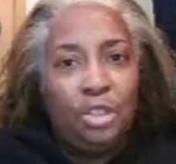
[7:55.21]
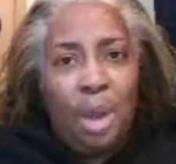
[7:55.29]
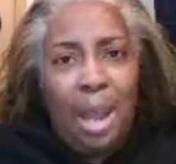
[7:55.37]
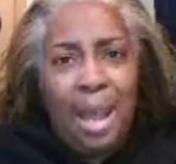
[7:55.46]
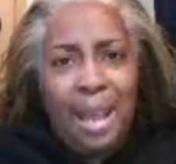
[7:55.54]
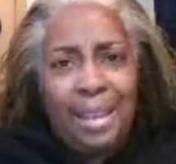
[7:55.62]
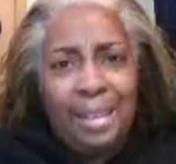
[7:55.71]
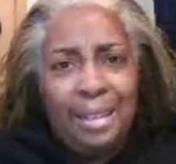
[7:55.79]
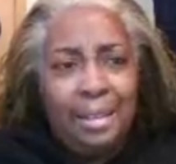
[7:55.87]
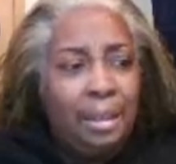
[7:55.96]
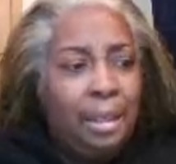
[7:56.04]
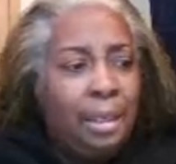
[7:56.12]
dry
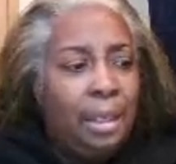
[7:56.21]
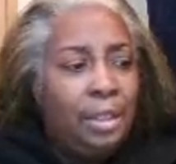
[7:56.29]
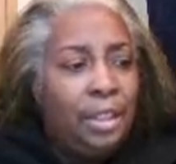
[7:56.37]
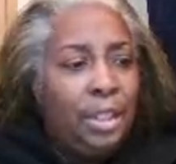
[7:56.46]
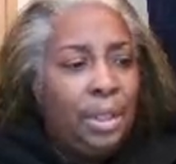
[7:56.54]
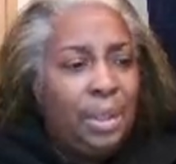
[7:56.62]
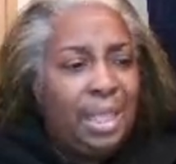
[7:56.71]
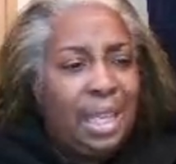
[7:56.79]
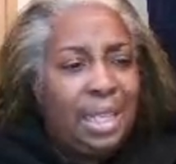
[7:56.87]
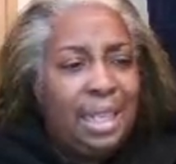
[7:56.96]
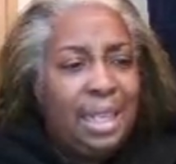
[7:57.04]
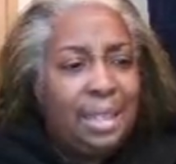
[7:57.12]
and, it
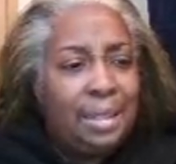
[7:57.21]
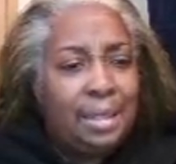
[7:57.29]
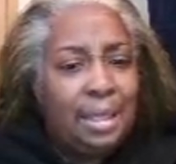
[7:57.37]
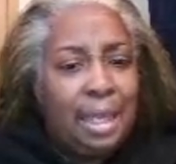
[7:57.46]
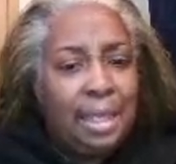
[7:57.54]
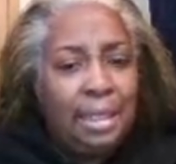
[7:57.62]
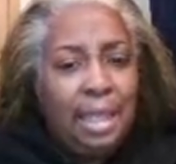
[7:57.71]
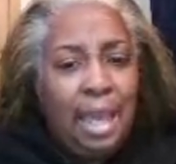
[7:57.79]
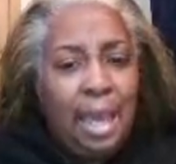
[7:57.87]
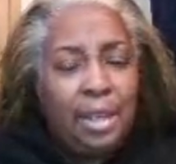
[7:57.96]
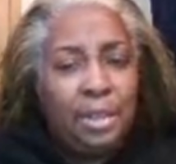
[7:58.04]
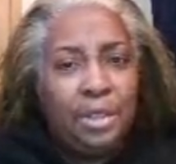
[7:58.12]
kind of has a slightly
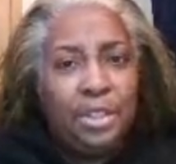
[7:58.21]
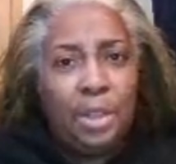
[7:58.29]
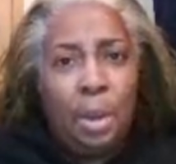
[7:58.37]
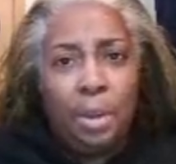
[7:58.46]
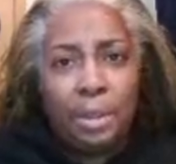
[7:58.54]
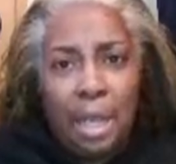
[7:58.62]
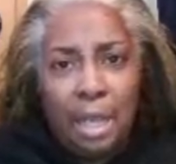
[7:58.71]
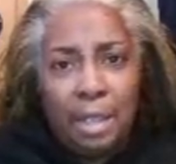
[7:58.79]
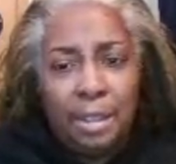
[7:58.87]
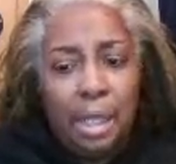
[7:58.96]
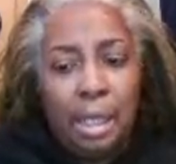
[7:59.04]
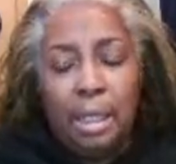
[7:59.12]
higher salt
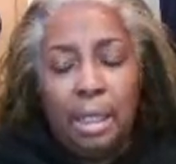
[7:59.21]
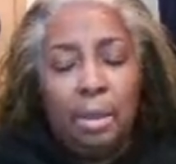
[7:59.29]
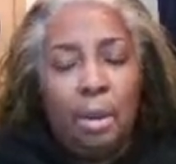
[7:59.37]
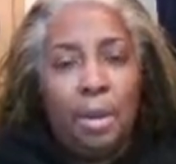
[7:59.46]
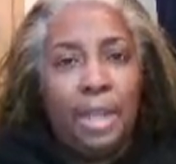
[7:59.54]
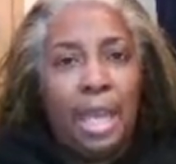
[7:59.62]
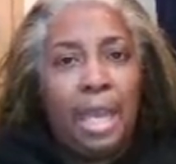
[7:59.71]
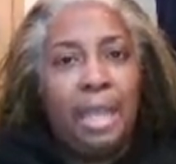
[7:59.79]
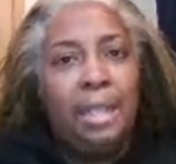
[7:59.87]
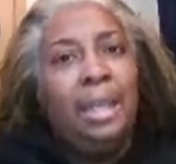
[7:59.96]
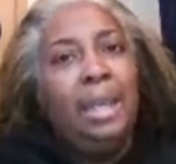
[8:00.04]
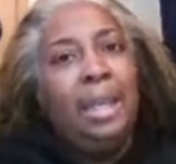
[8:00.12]
content and all that